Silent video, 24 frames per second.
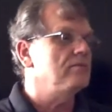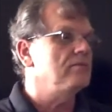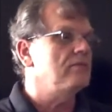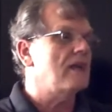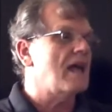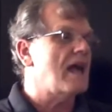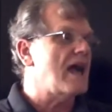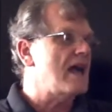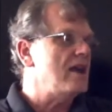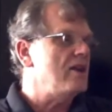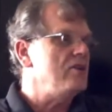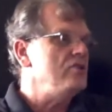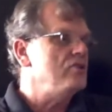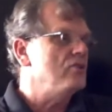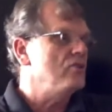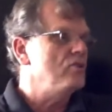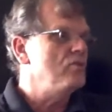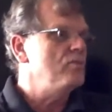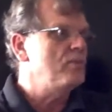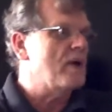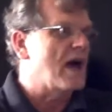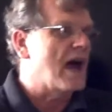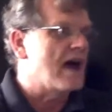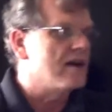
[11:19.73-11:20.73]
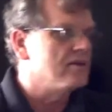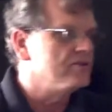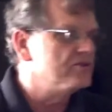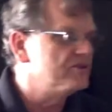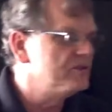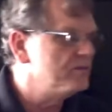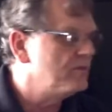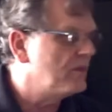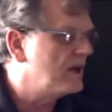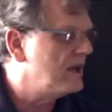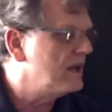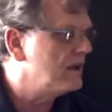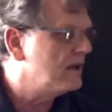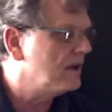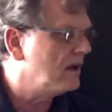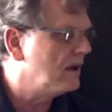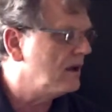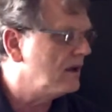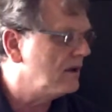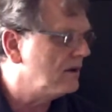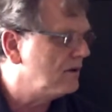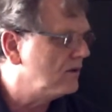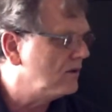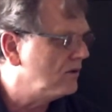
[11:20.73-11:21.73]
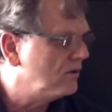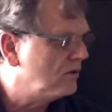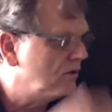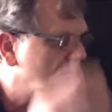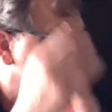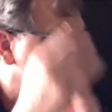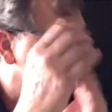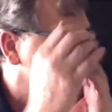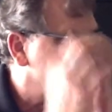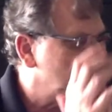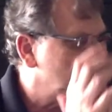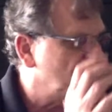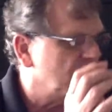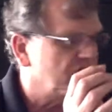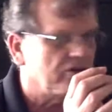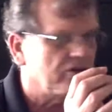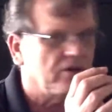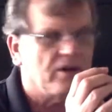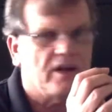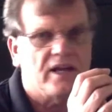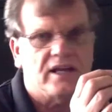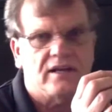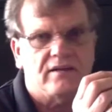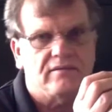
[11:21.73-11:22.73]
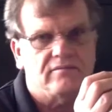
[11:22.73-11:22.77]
add in your own patterns. You might go just like,